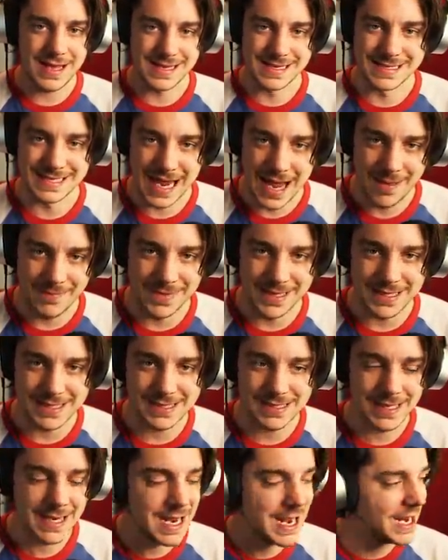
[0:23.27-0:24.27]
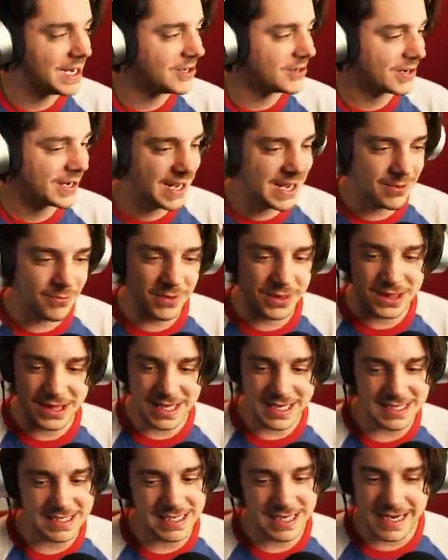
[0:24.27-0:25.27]
zombies and you're hit with
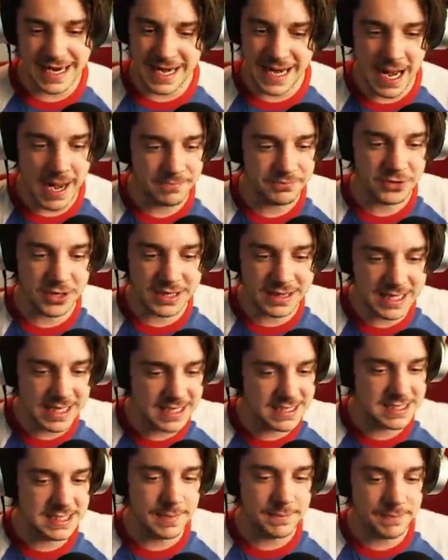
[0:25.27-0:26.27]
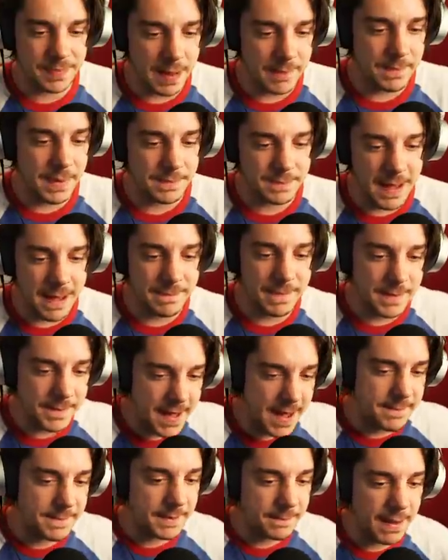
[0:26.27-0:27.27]
things and you gotta upgrade things and ba ba ba ba
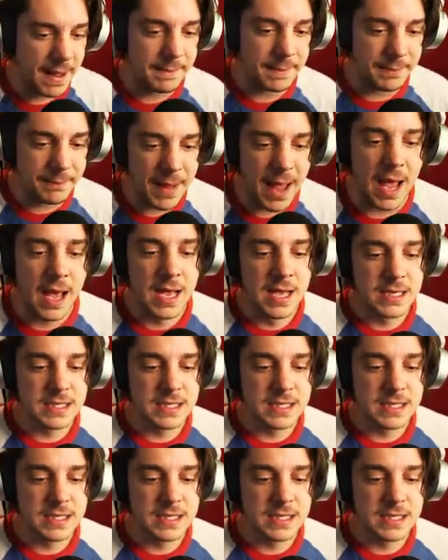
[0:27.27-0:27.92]
ba ba ba ba ba.